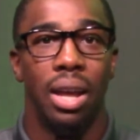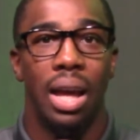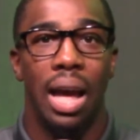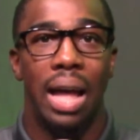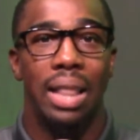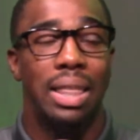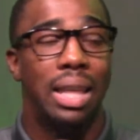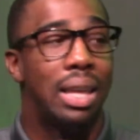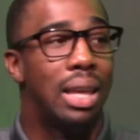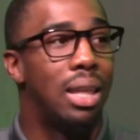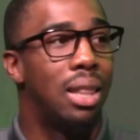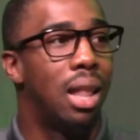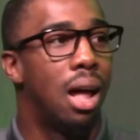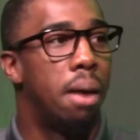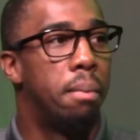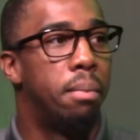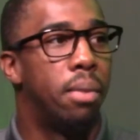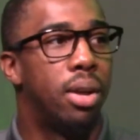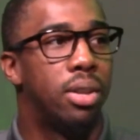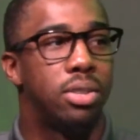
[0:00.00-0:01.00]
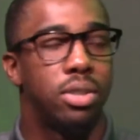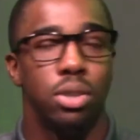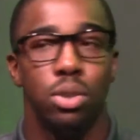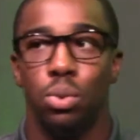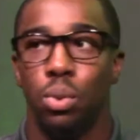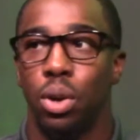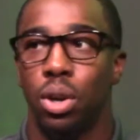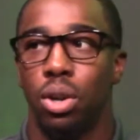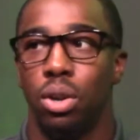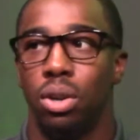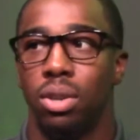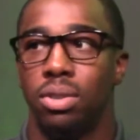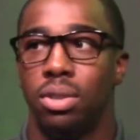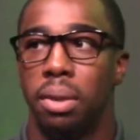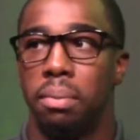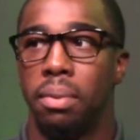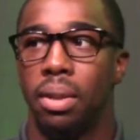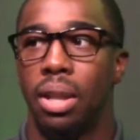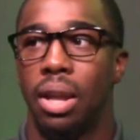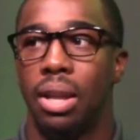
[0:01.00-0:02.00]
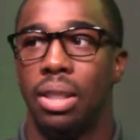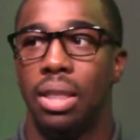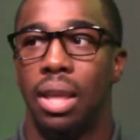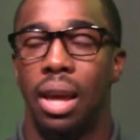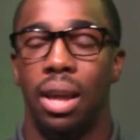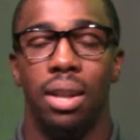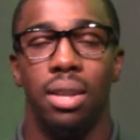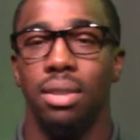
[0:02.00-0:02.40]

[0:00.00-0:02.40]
I think Elon Musk is working on something like that.